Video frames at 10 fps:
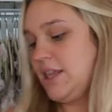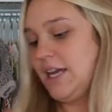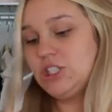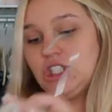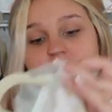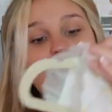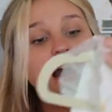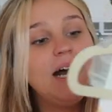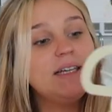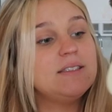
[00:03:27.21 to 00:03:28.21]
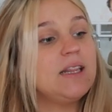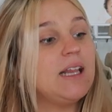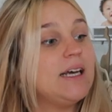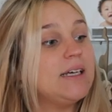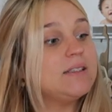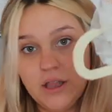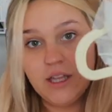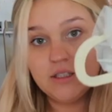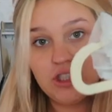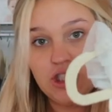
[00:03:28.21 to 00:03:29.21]
Then she has this
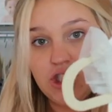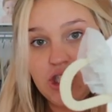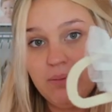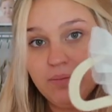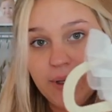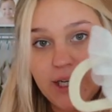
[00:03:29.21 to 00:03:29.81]
this jumper.